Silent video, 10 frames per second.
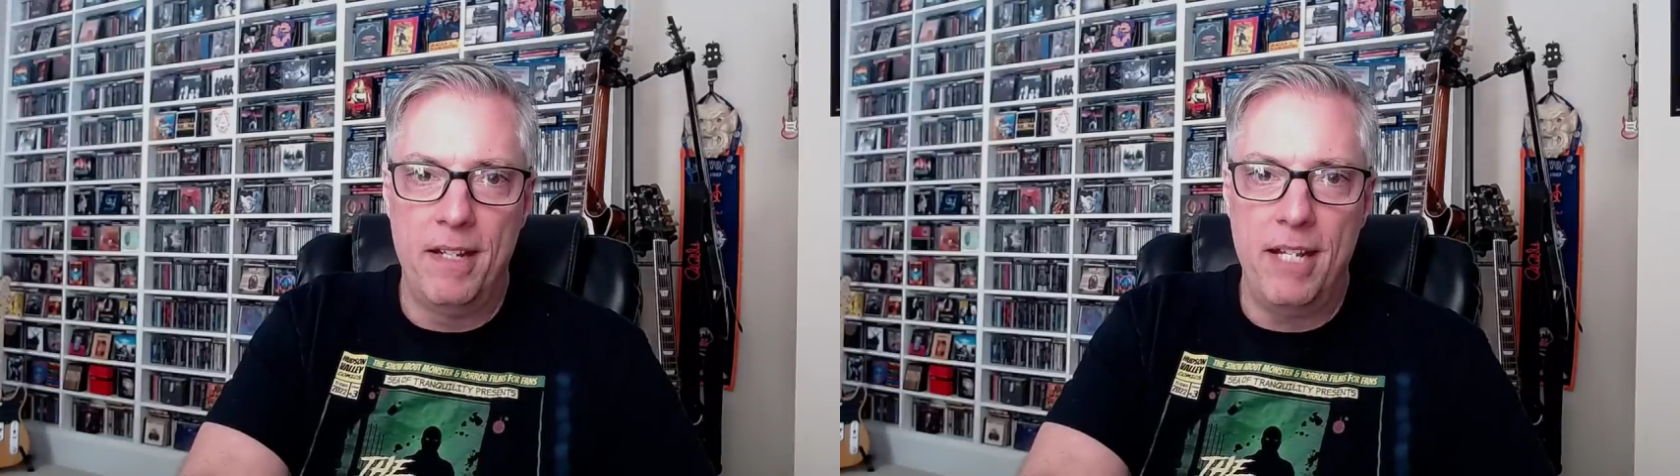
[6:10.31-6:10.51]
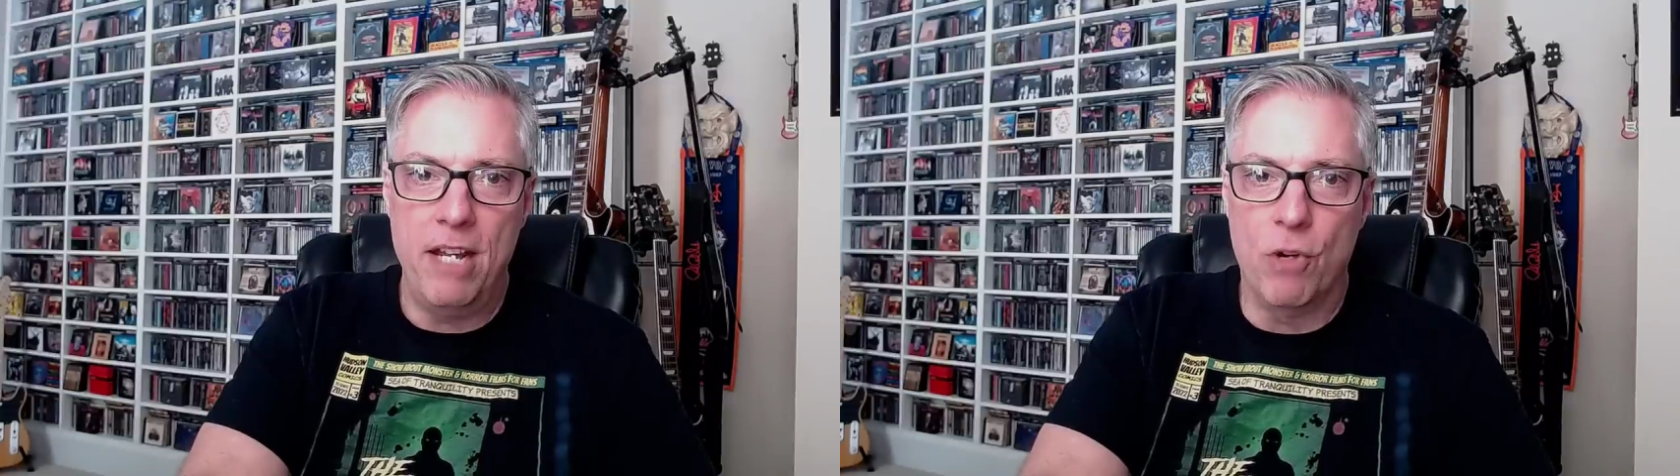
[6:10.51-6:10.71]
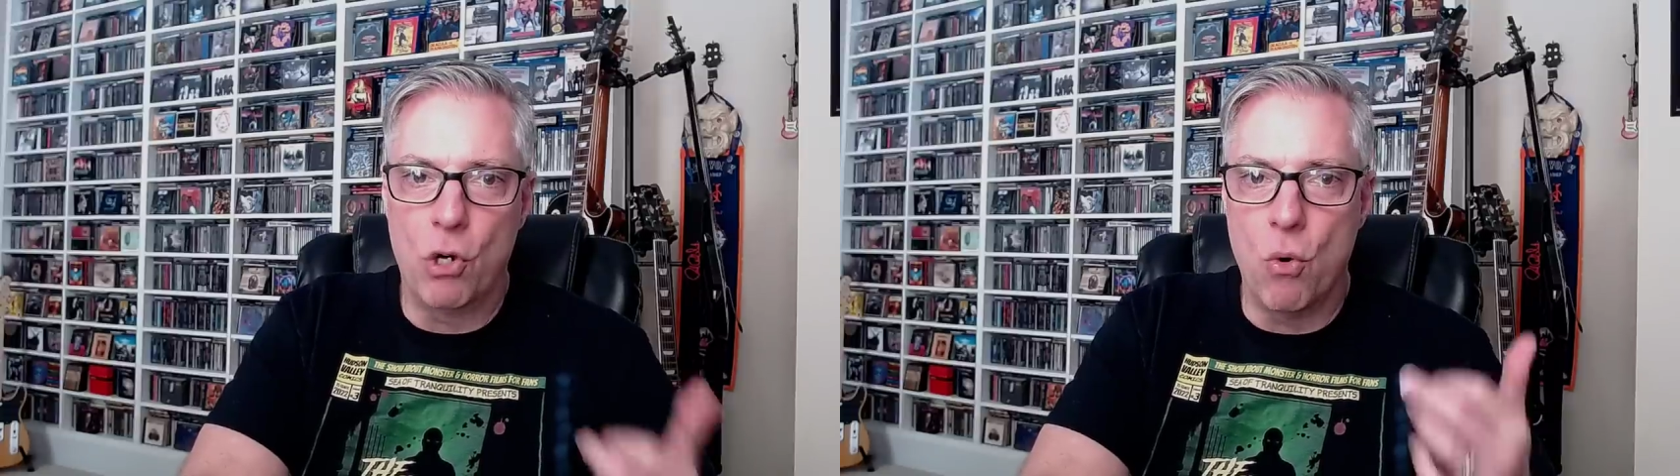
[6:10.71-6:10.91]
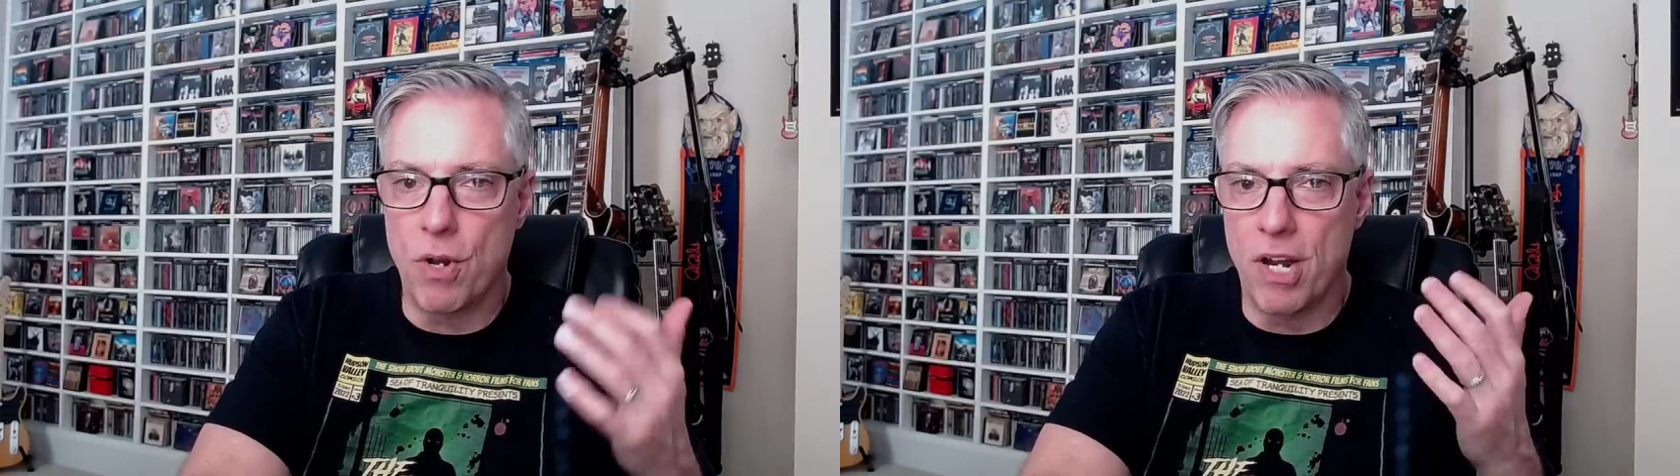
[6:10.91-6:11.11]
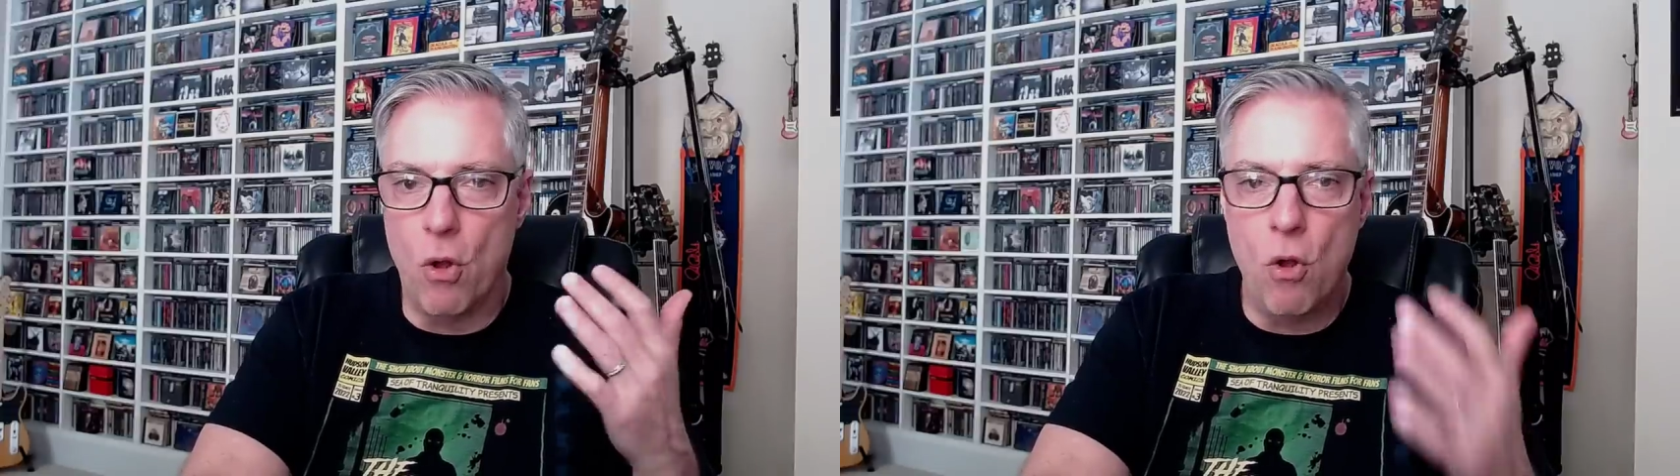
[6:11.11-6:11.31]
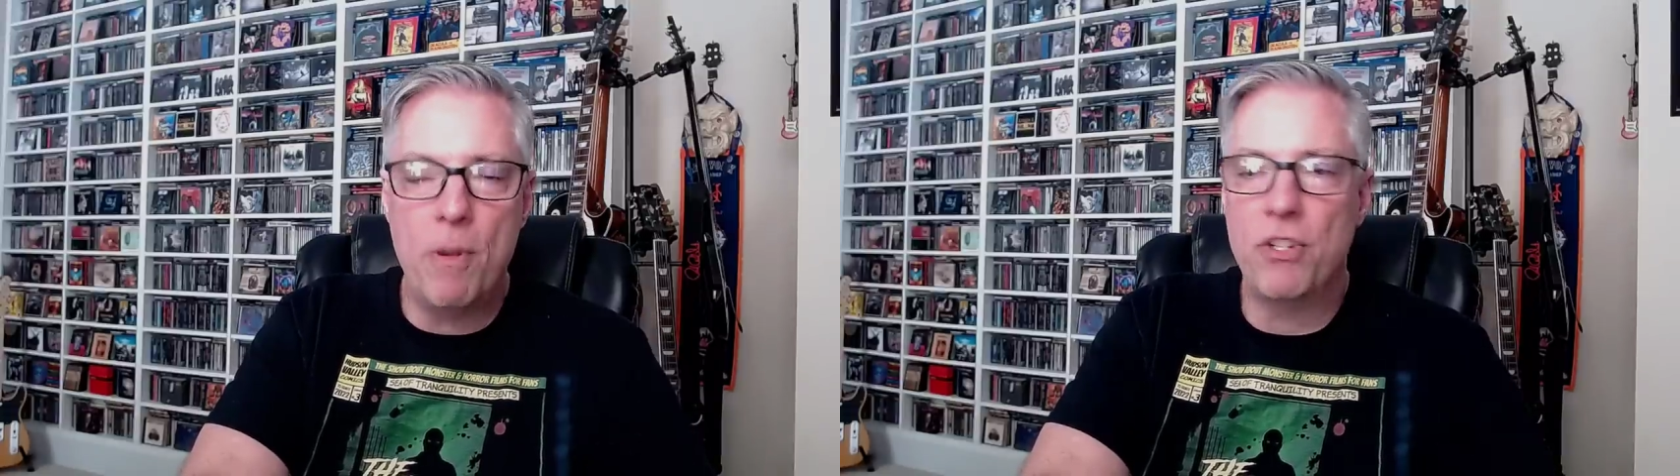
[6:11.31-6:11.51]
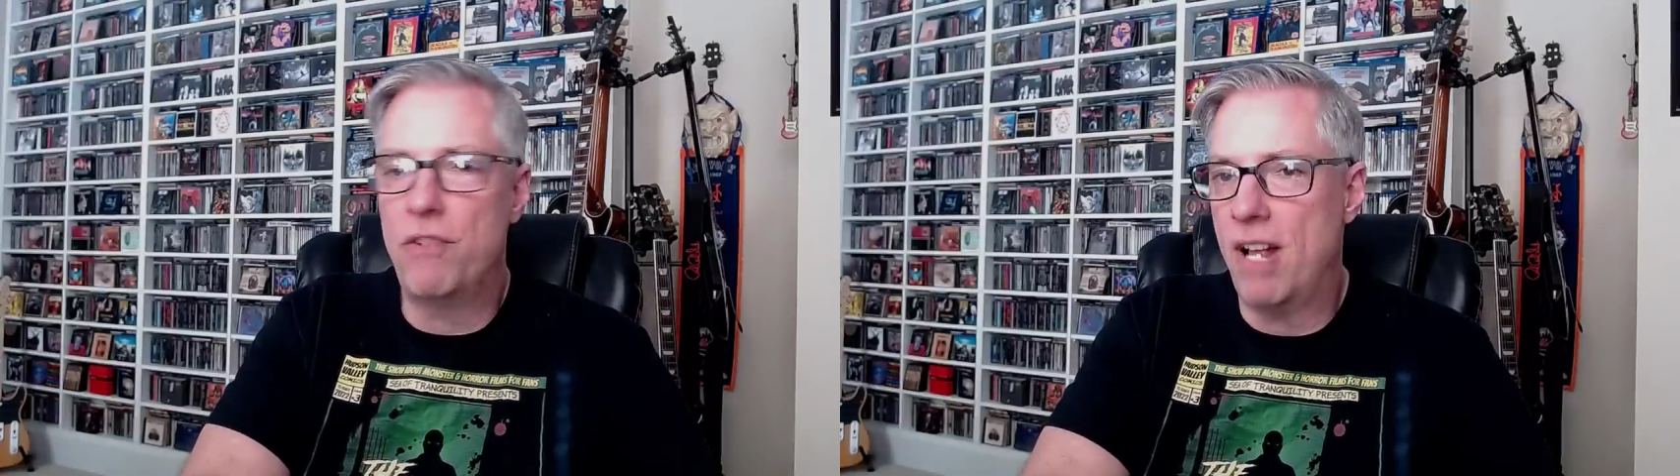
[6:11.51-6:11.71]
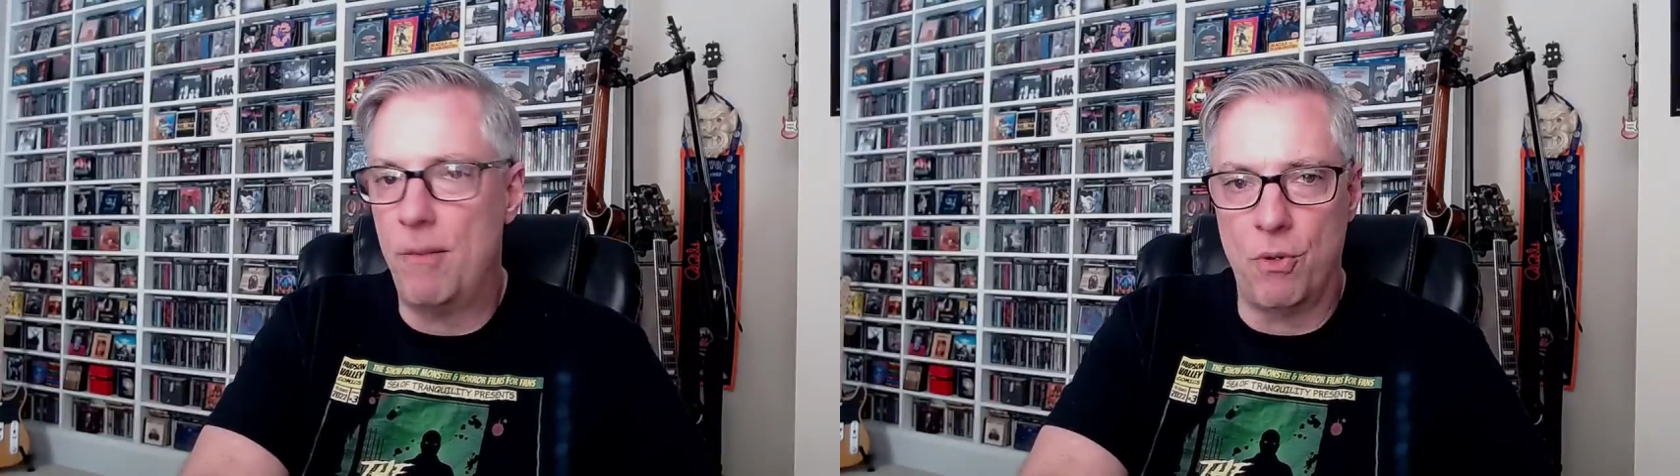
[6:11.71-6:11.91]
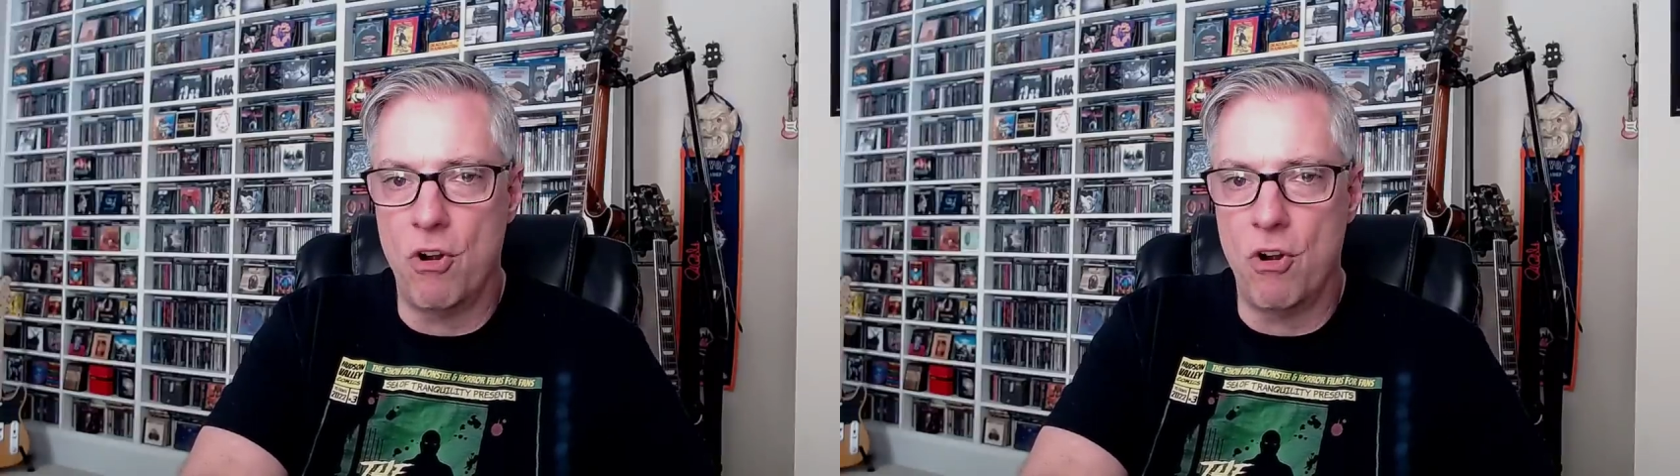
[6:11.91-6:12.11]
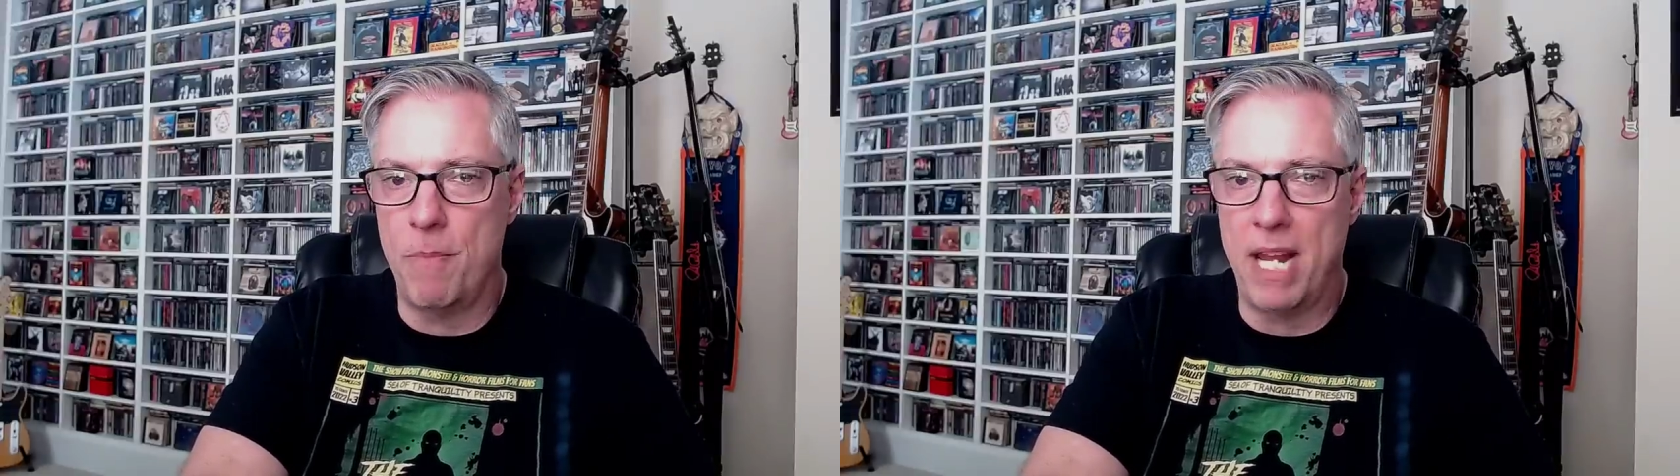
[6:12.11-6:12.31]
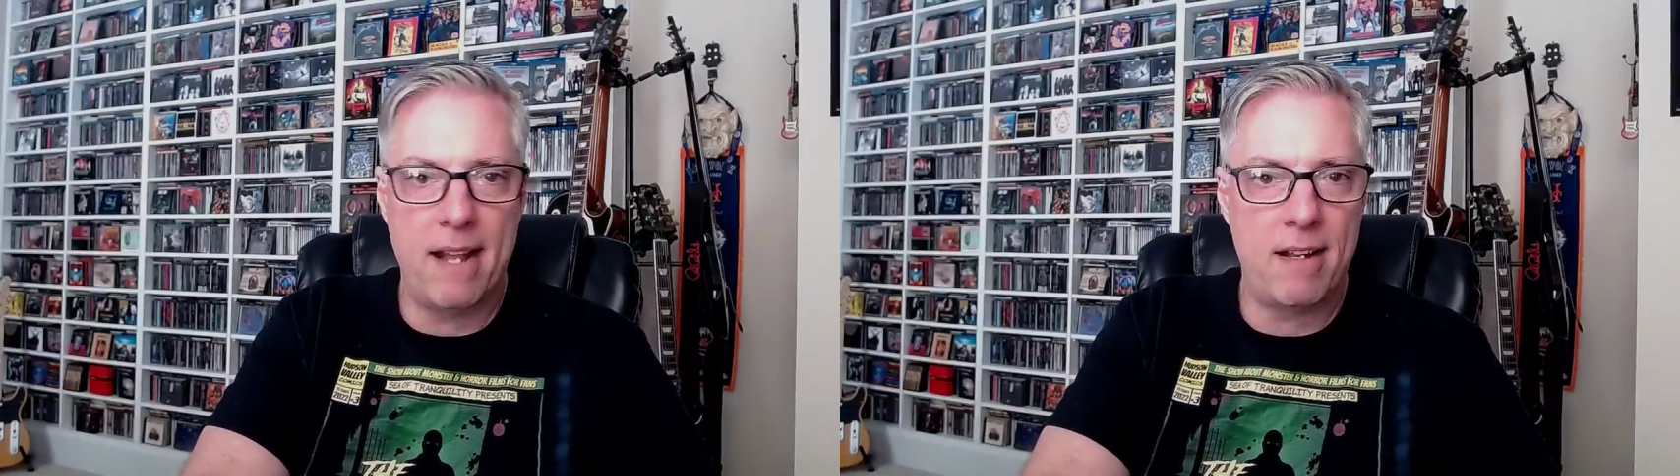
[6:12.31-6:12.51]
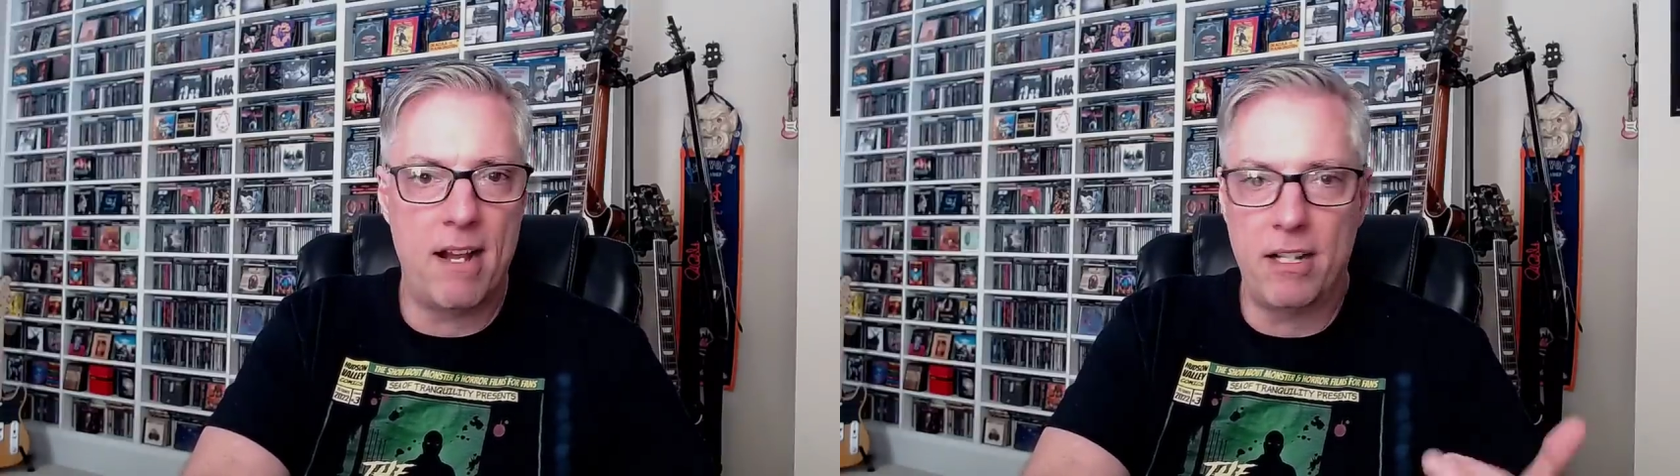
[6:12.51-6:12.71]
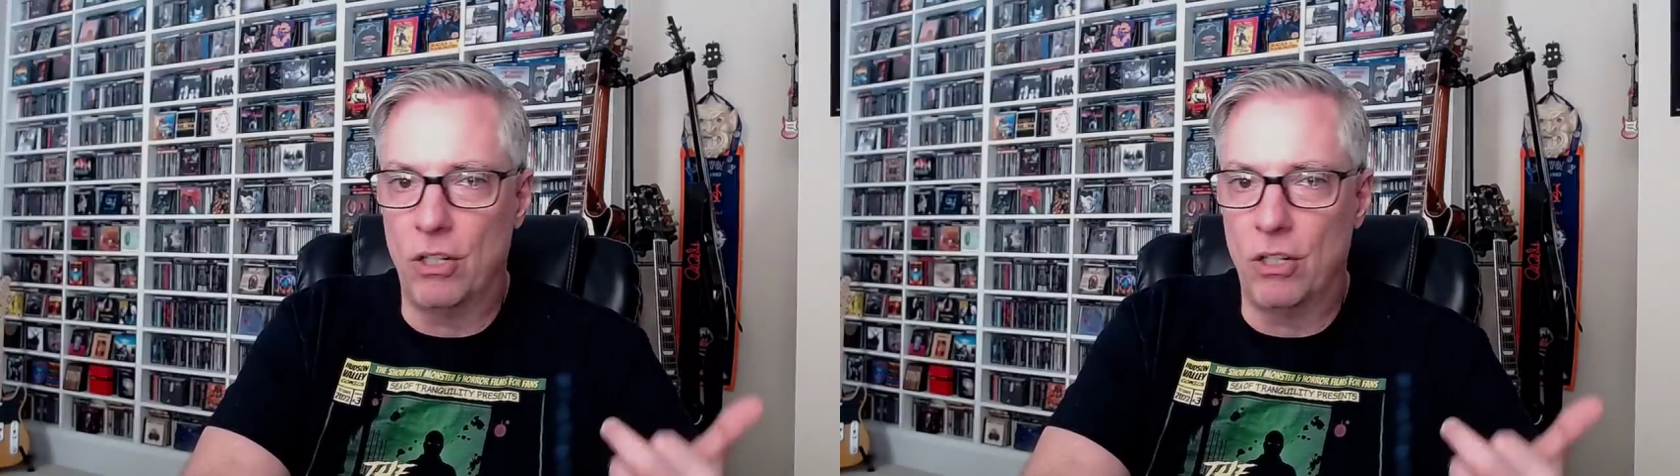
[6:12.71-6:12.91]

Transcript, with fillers: He recorded a whole bunch of albums with Herbie Hancock,